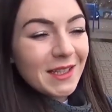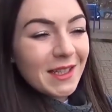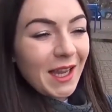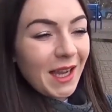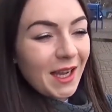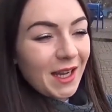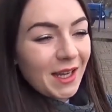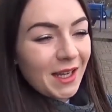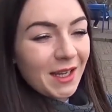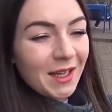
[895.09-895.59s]

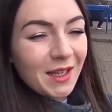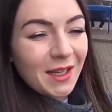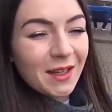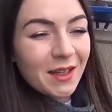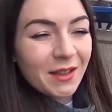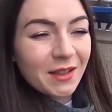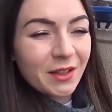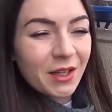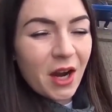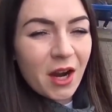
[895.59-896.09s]
Yeah,
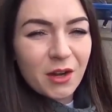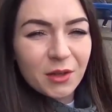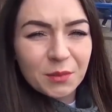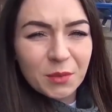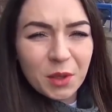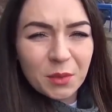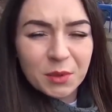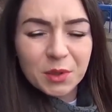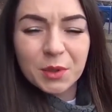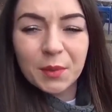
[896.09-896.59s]
at the current
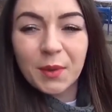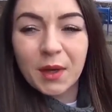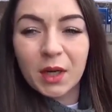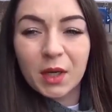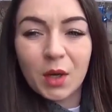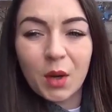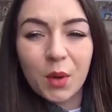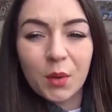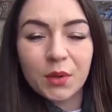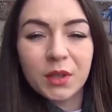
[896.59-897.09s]
moment
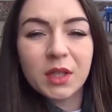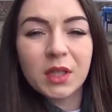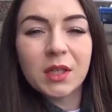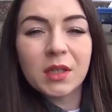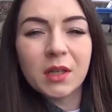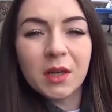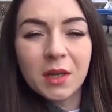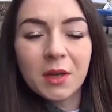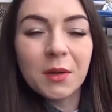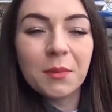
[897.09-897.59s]
we're
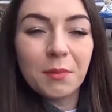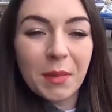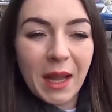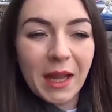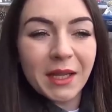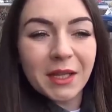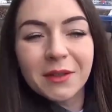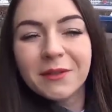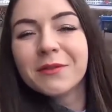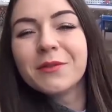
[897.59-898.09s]
going
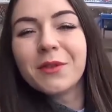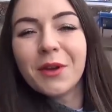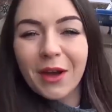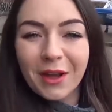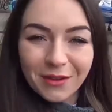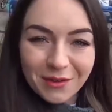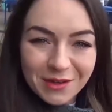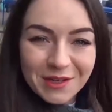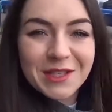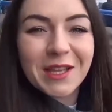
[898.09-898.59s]
back to
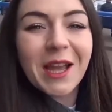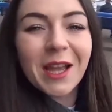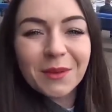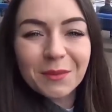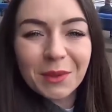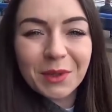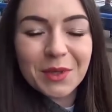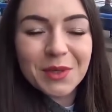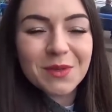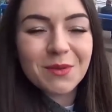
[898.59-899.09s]
other
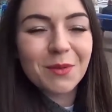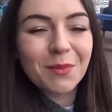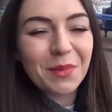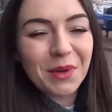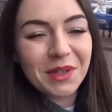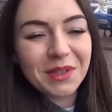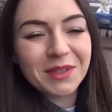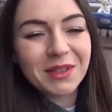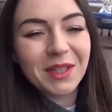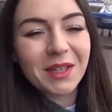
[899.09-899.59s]
side, because we
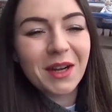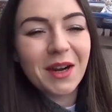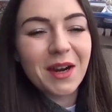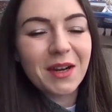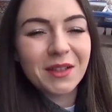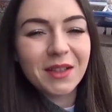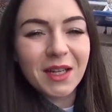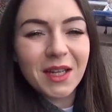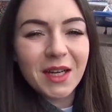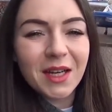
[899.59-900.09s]
parked the
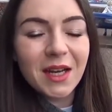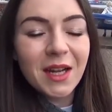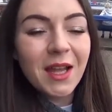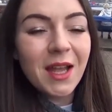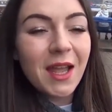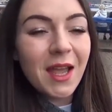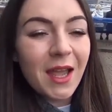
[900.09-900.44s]
car there.